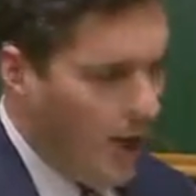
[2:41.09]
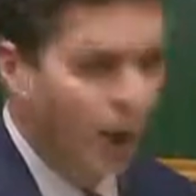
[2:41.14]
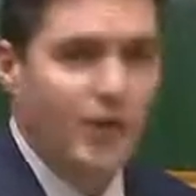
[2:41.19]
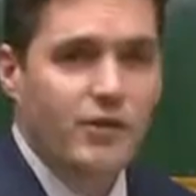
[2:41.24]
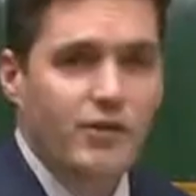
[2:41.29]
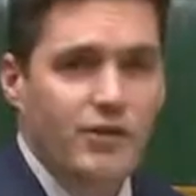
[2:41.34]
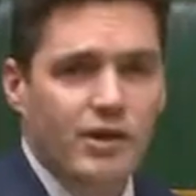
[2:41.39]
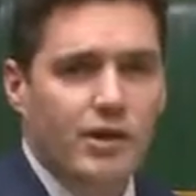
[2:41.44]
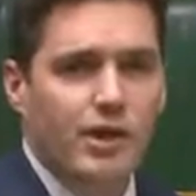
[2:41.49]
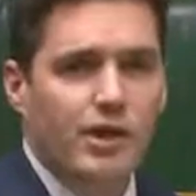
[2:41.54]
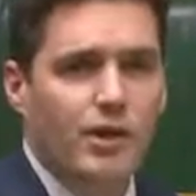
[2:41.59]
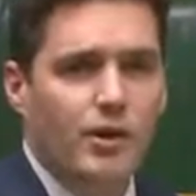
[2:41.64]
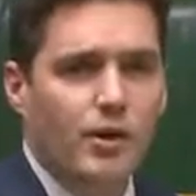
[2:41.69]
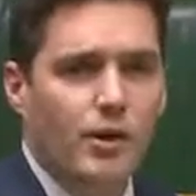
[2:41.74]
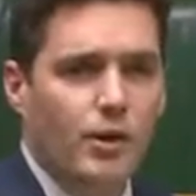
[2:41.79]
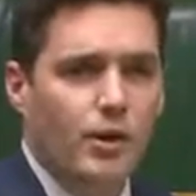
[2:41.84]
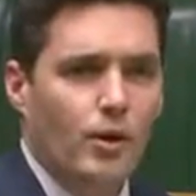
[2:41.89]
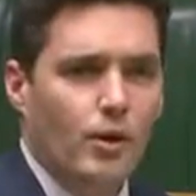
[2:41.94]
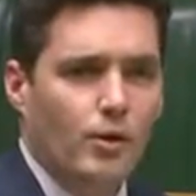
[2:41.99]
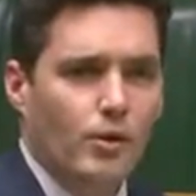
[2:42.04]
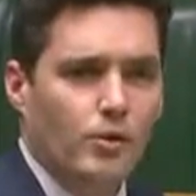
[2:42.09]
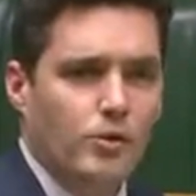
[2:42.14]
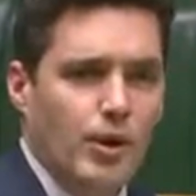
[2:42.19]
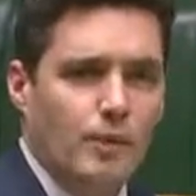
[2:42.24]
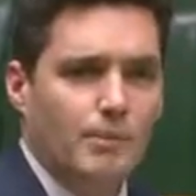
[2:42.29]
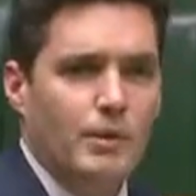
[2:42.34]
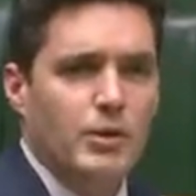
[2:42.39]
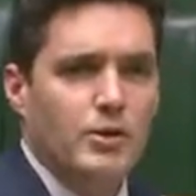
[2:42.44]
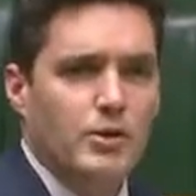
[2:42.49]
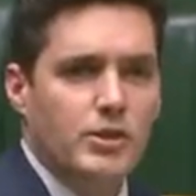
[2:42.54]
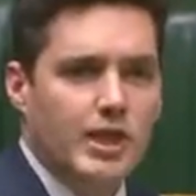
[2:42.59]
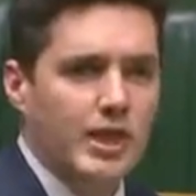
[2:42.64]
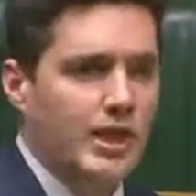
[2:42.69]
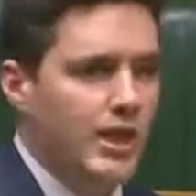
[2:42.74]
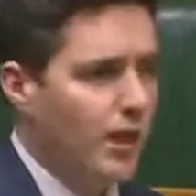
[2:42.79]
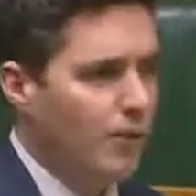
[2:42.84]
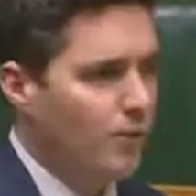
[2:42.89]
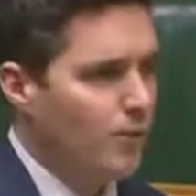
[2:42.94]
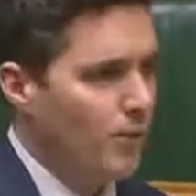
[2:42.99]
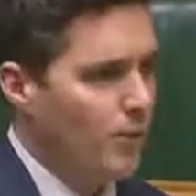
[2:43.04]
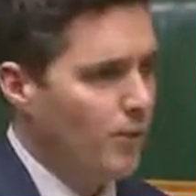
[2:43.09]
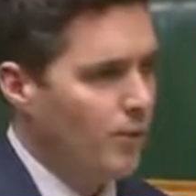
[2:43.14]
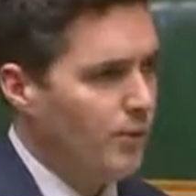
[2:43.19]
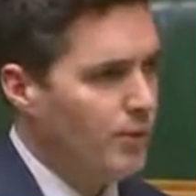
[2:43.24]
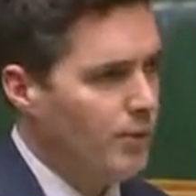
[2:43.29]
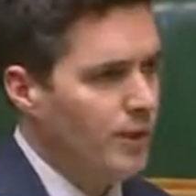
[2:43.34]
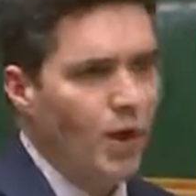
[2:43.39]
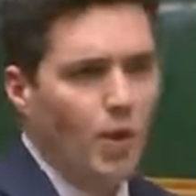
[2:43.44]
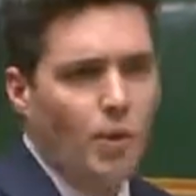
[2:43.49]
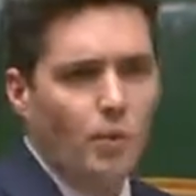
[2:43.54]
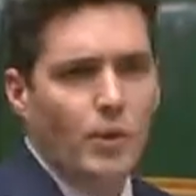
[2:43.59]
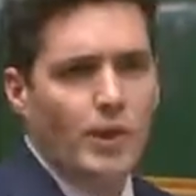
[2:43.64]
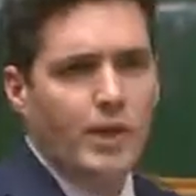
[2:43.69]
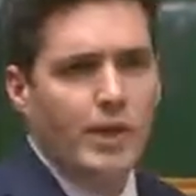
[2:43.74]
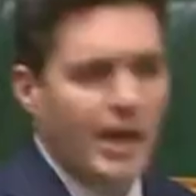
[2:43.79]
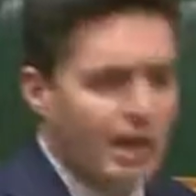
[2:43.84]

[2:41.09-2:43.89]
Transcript: under WTO rules with